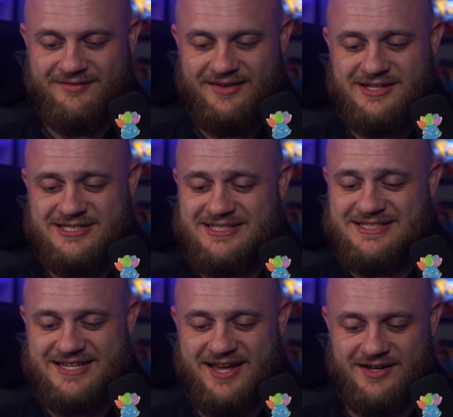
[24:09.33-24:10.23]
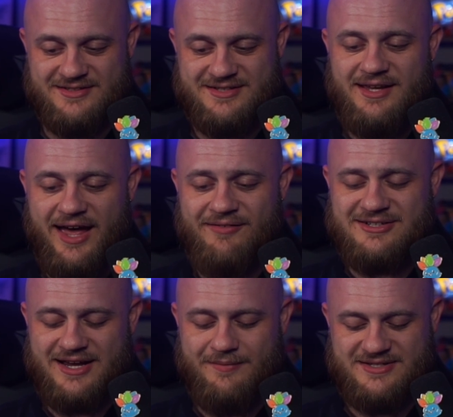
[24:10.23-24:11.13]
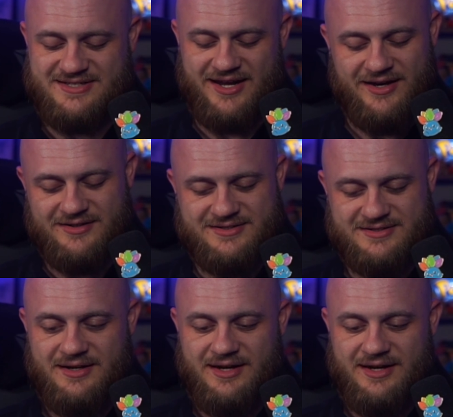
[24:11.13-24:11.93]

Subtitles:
He just needs tails. Every time it's tails.